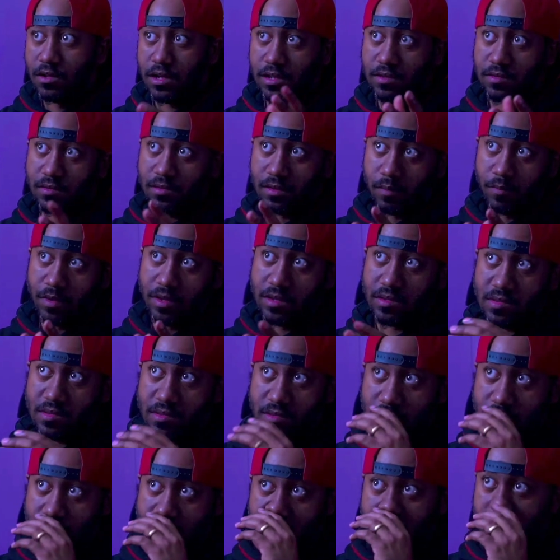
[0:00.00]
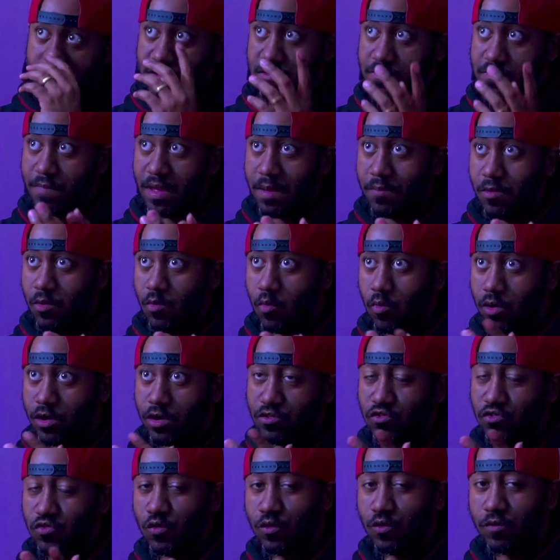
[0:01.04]
In some instances, there's maybe one
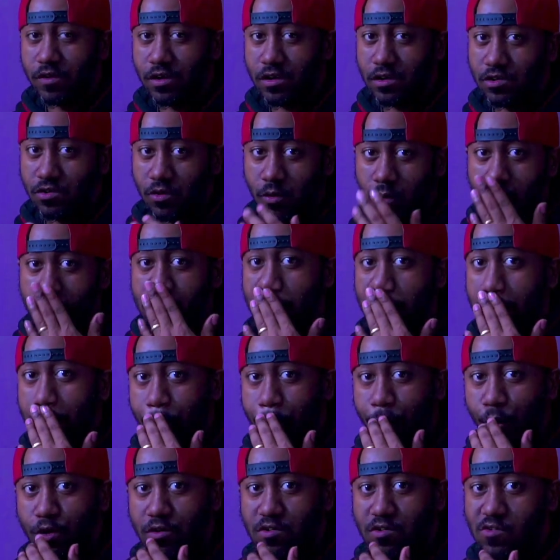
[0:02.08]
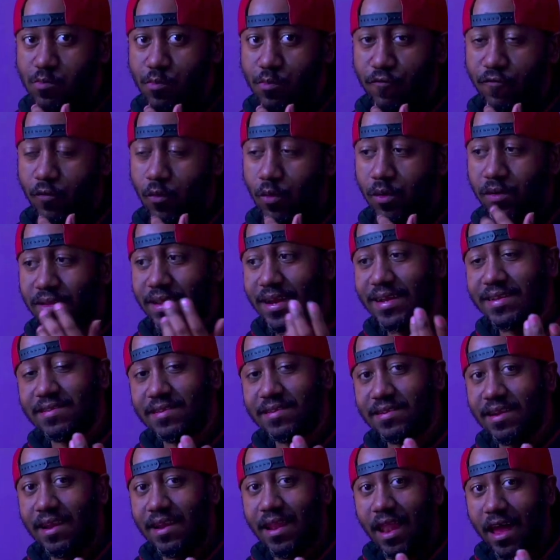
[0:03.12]
or two of their controllers I've purchased before that I
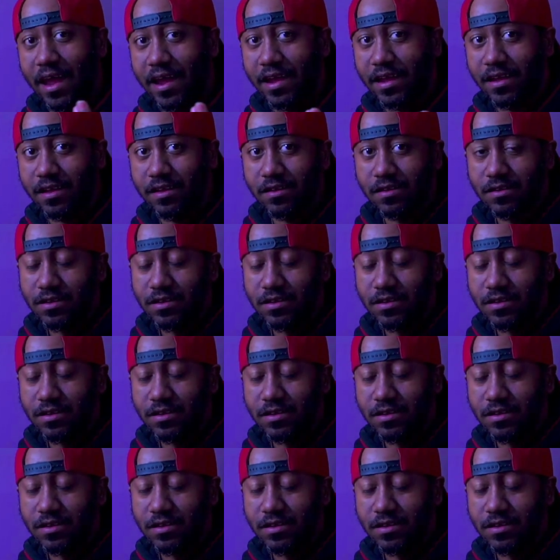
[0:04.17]
didn't like,